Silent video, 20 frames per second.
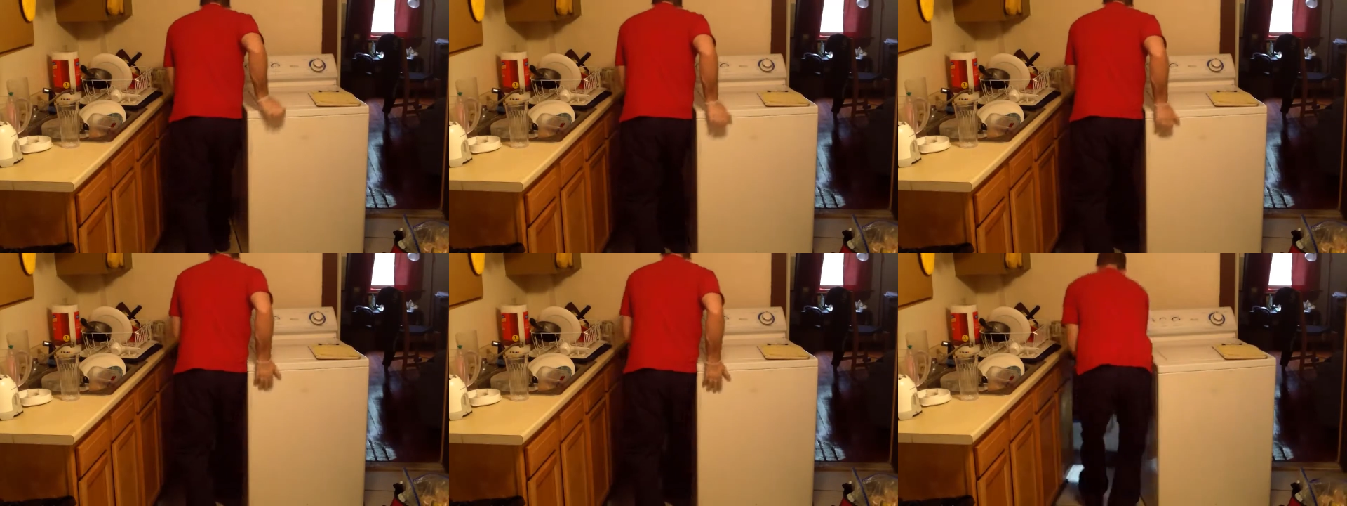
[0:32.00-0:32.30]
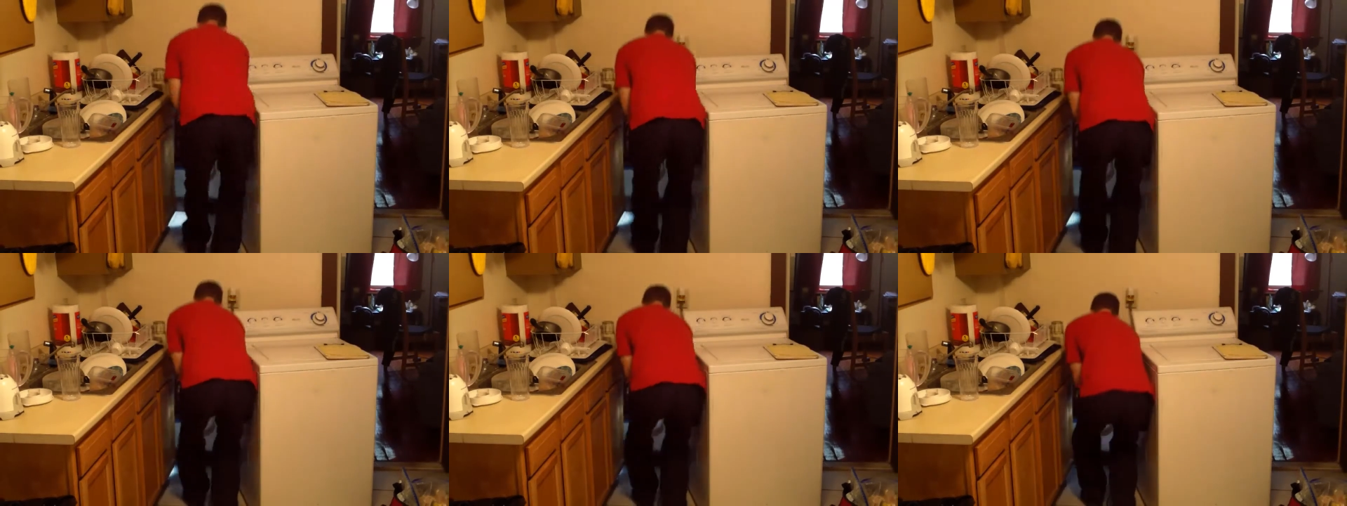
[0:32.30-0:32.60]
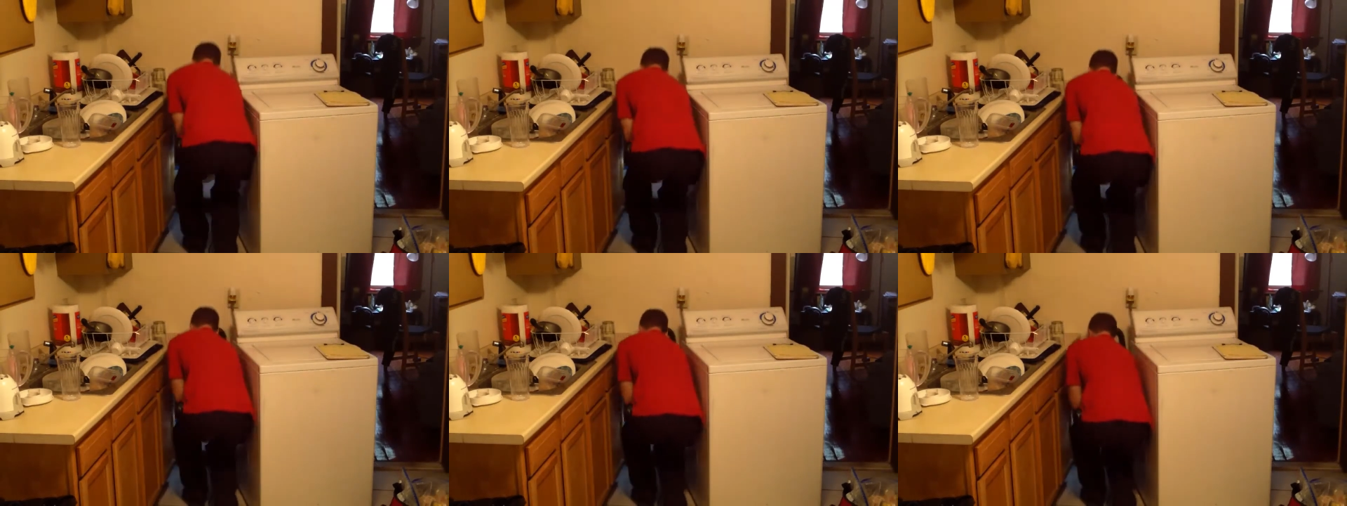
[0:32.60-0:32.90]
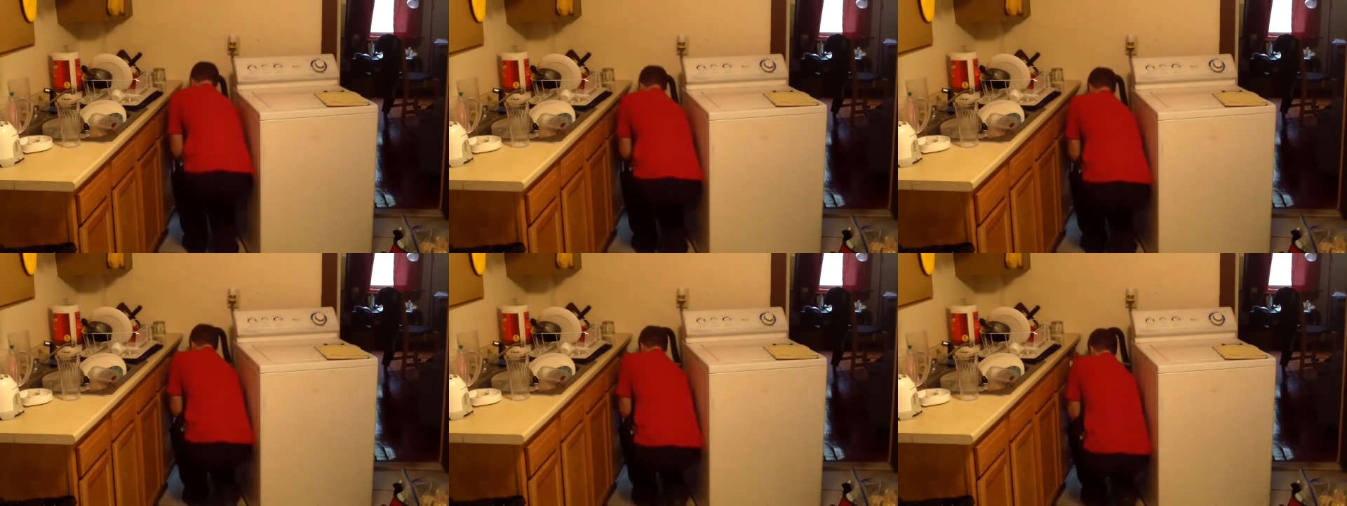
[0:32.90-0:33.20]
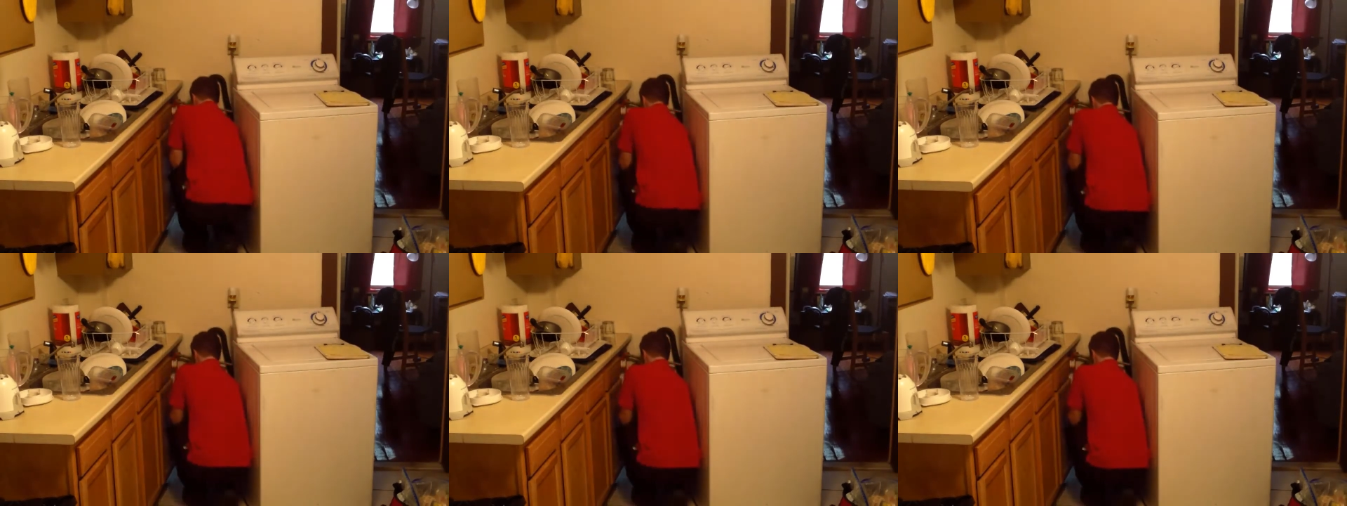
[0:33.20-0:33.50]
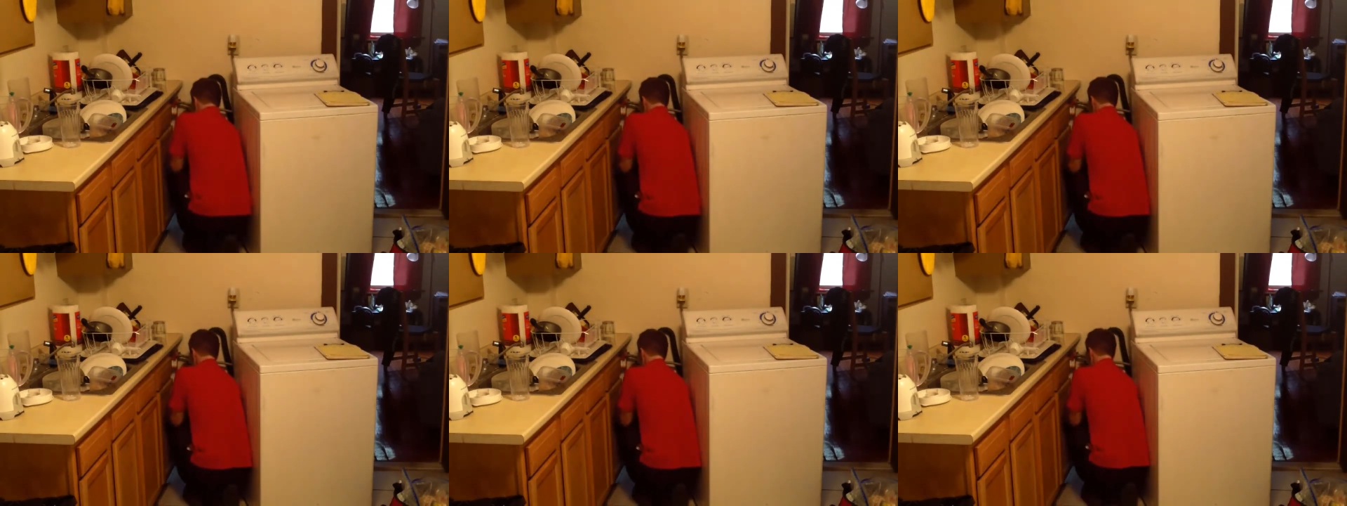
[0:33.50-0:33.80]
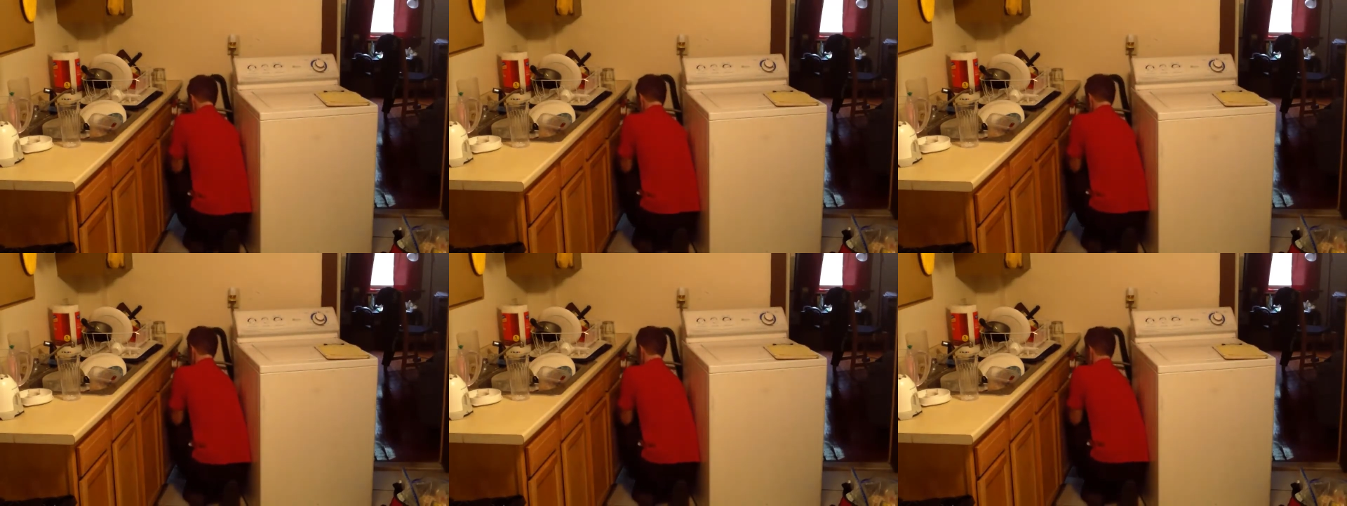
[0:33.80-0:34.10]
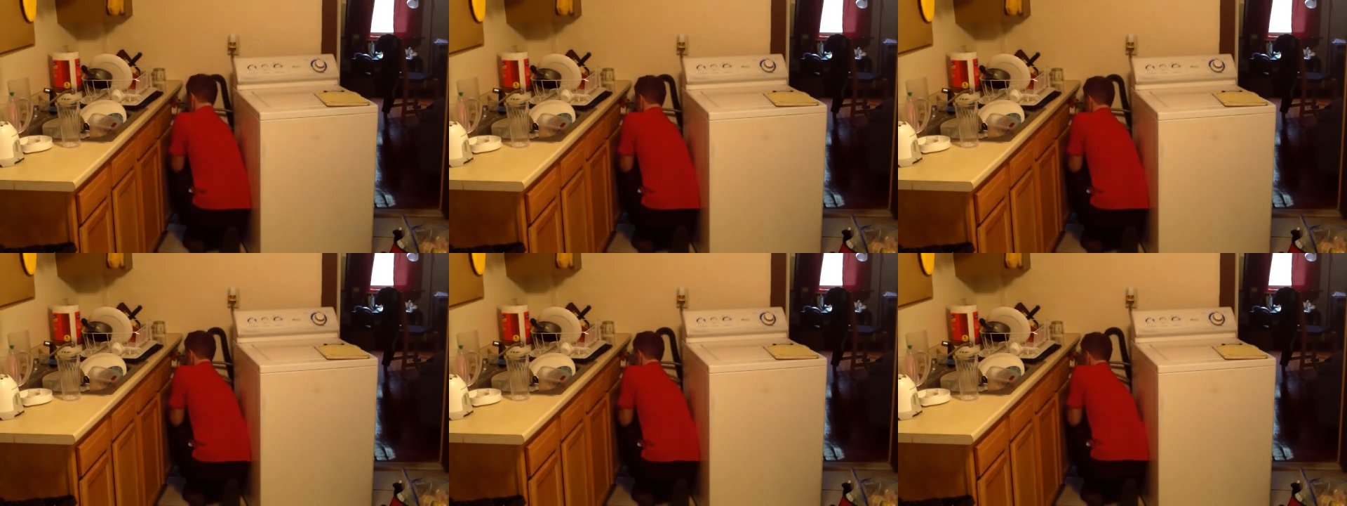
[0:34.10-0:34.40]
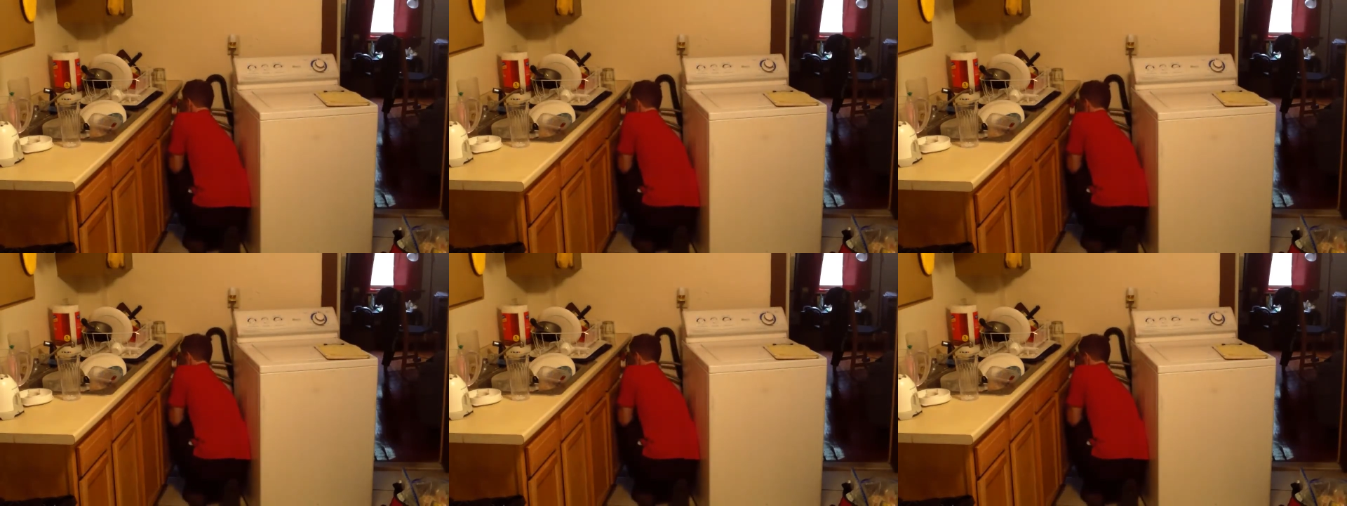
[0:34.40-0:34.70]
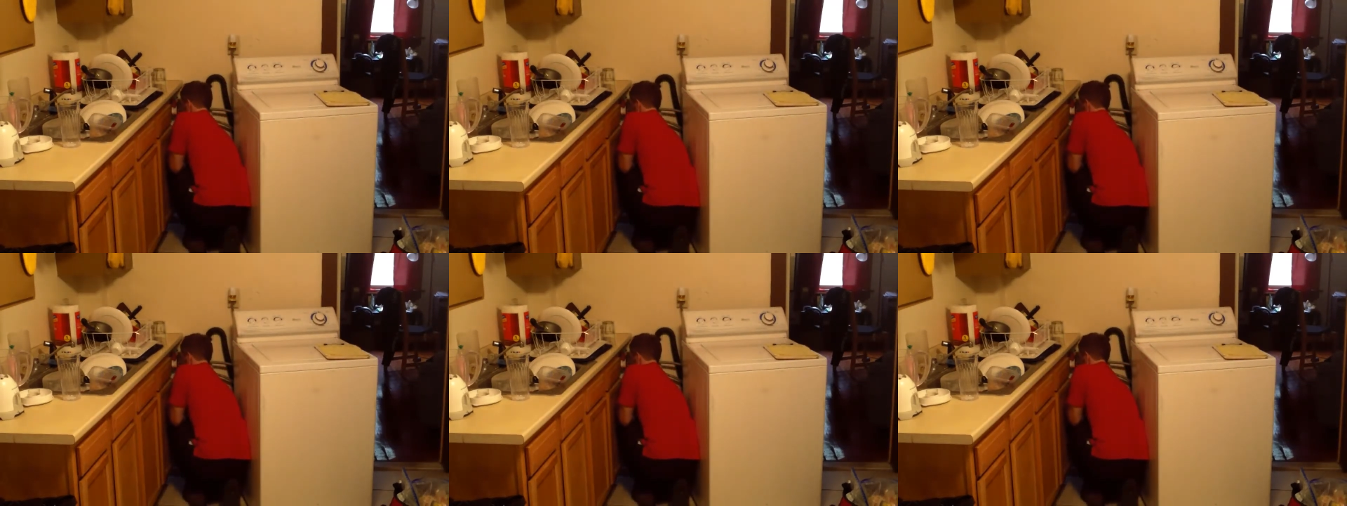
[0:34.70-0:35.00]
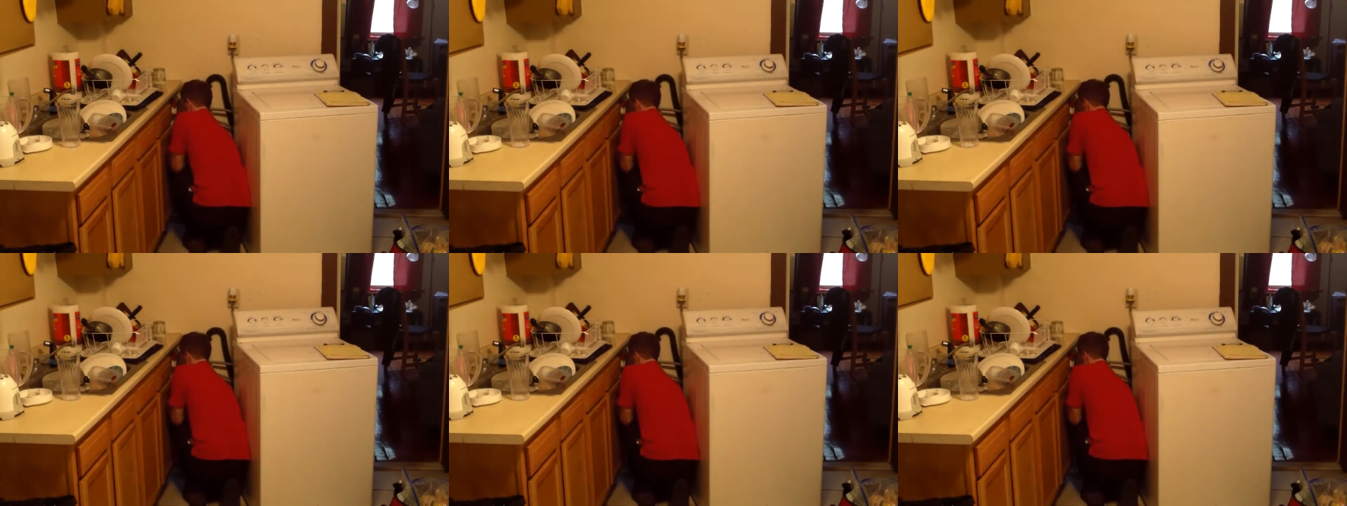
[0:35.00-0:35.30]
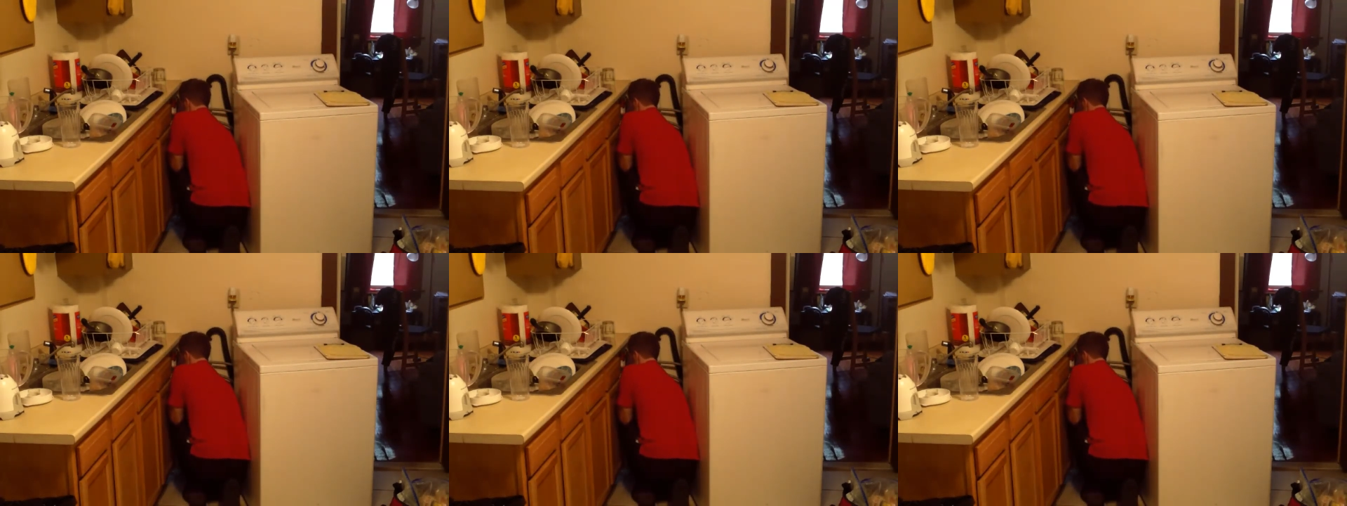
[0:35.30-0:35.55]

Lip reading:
No face is visible, so there are no lips to read.